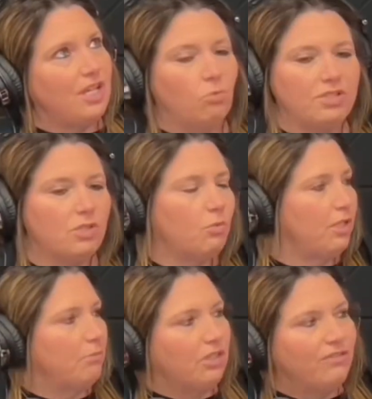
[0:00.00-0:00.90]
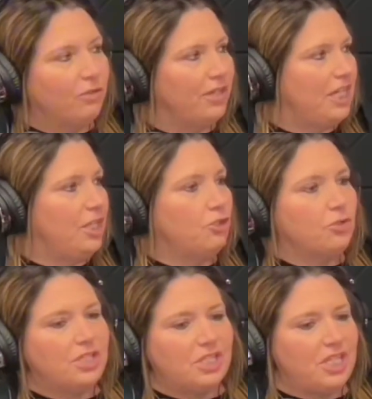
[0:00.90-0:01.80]
what's the word I'm looking for? An
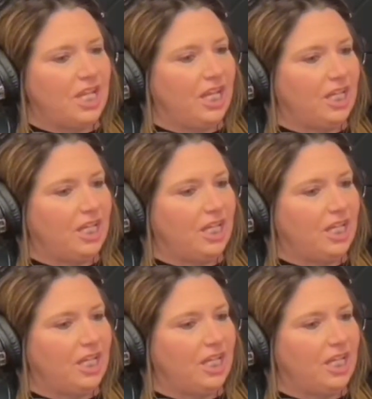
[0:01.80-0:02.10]
interesting